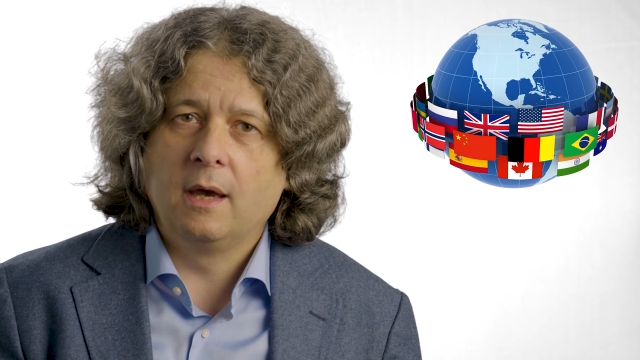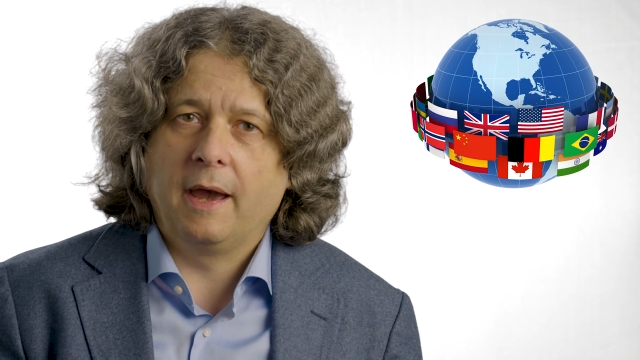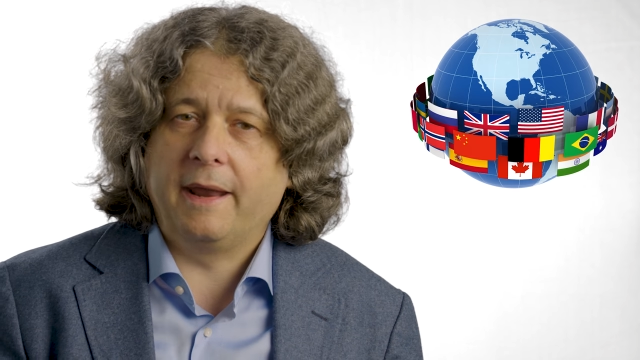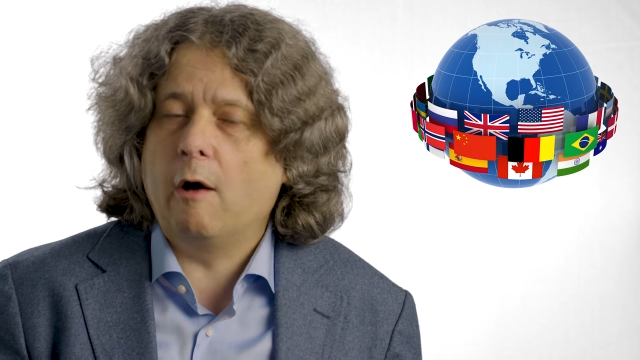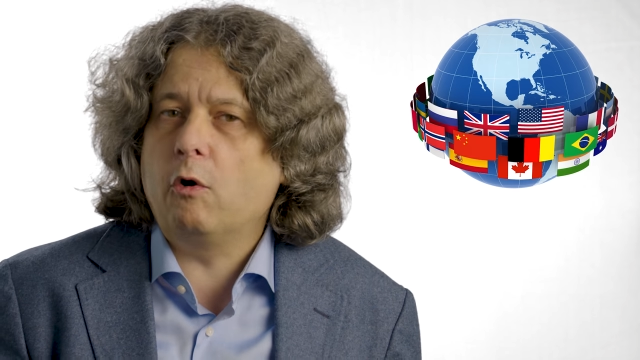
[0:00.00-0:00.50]

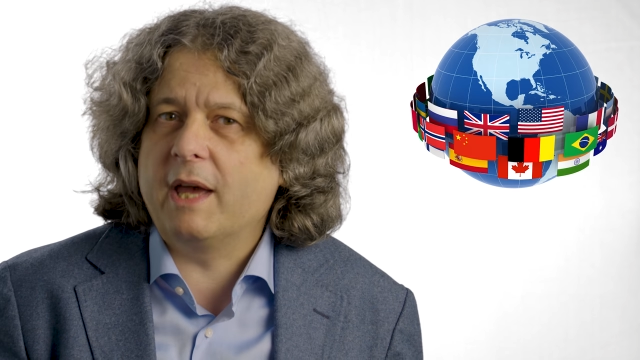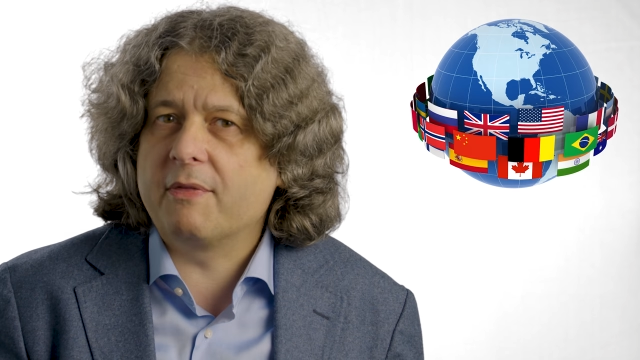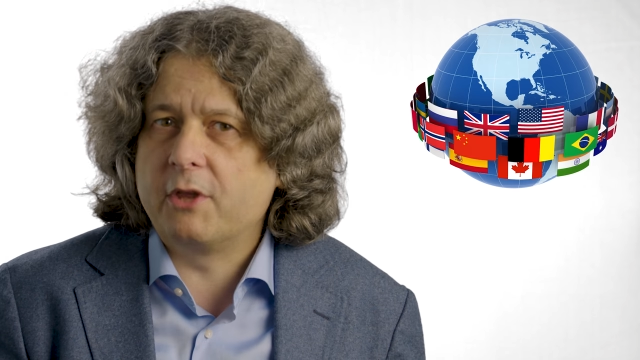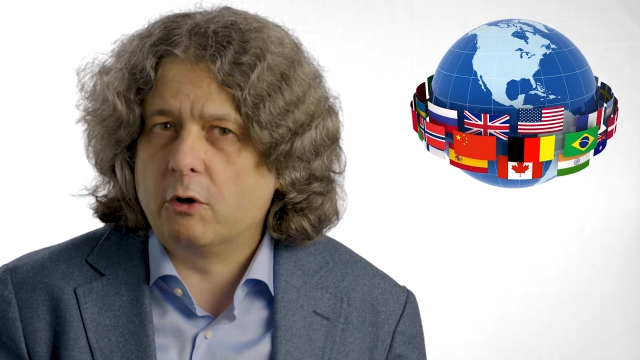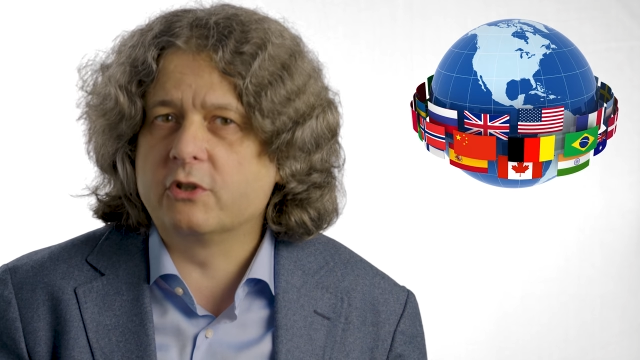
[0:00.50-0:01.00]
And how
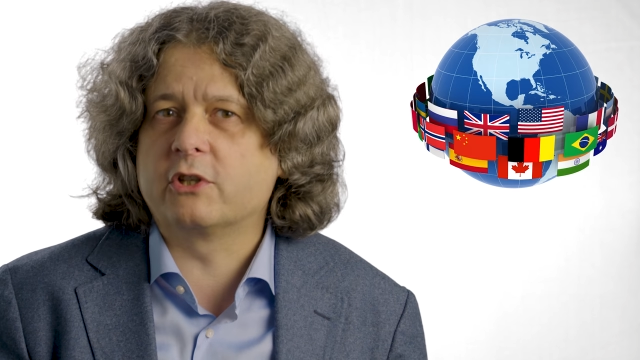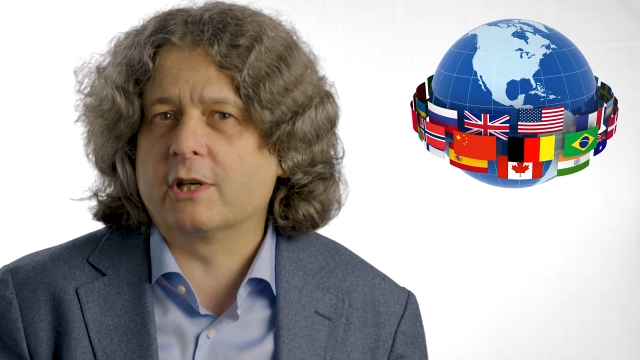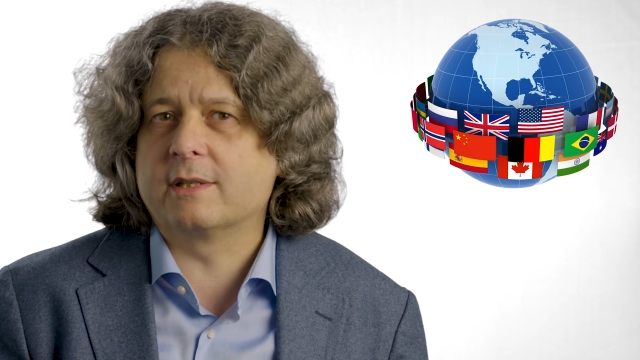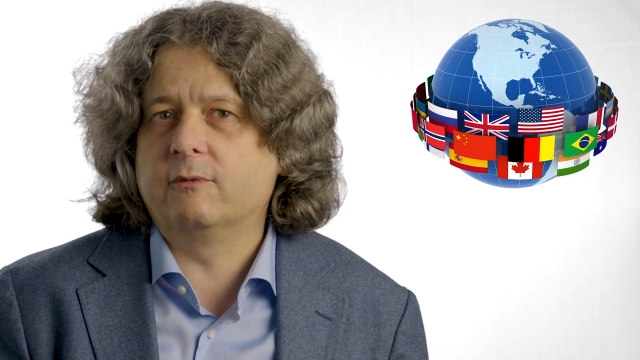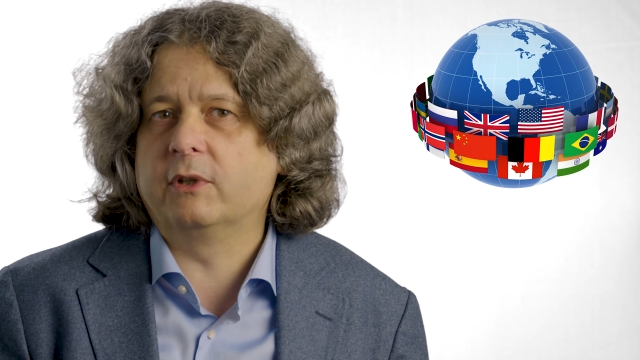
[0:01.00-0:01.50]
can those
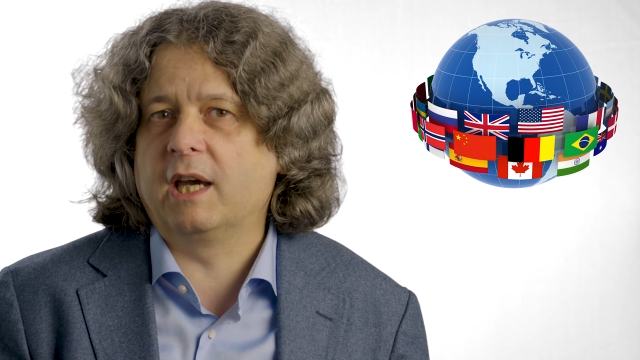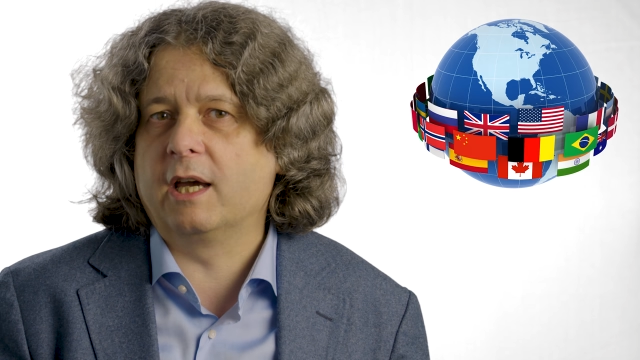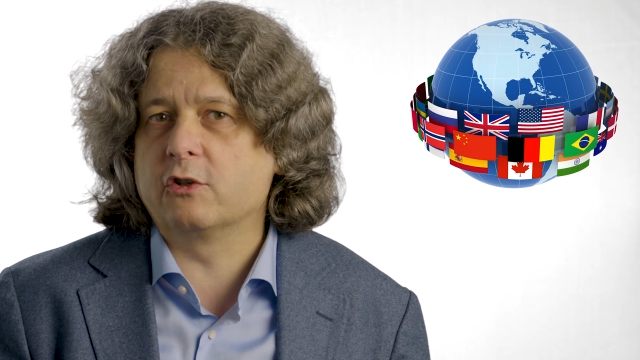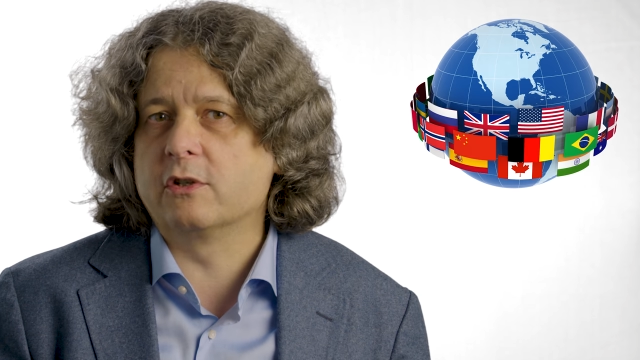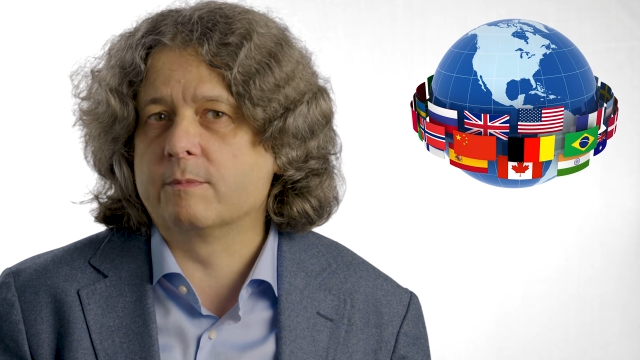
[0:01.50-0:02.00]

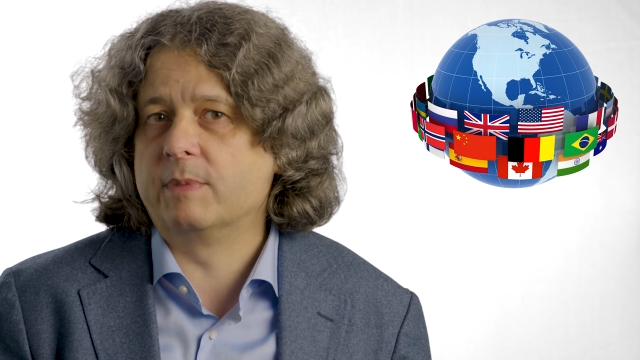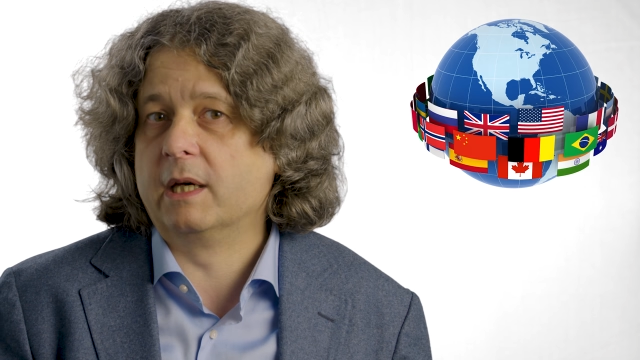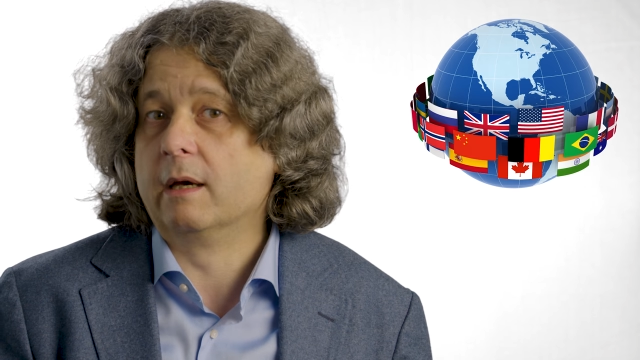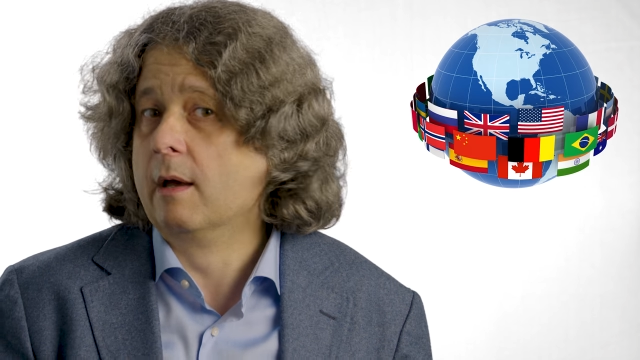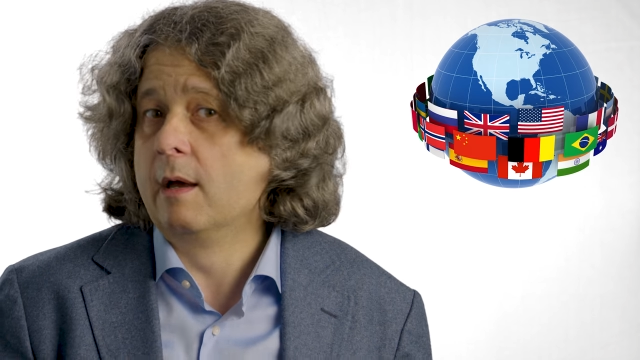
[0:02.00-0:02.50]
justifications
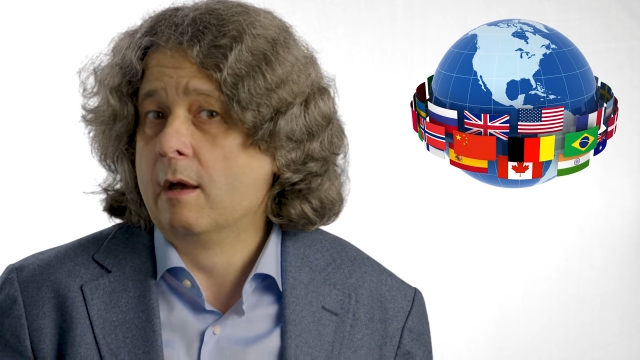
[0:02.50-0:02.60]
be